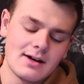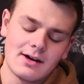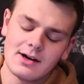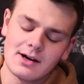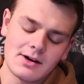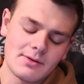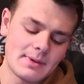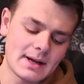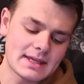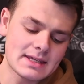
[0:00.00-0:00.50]

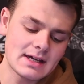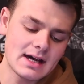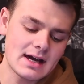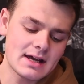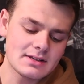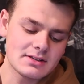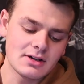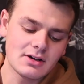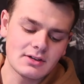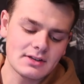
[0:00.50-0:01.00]
Oh my
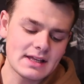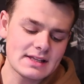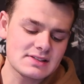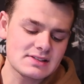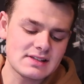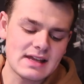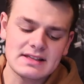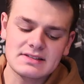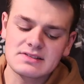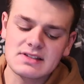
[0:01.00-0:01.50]
god, y'all.
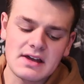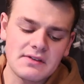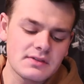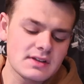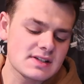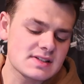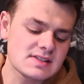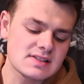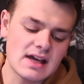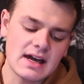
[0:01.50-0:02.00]
That's
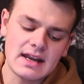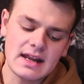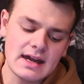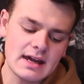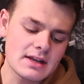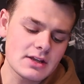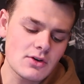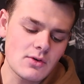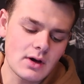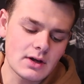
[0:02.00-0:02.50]
definitely a sign. I
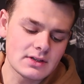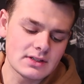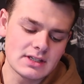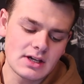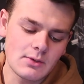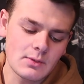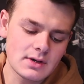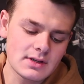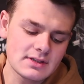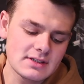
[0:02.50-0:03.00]
gotta go out and
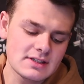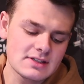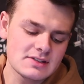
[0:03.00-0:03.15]
get one of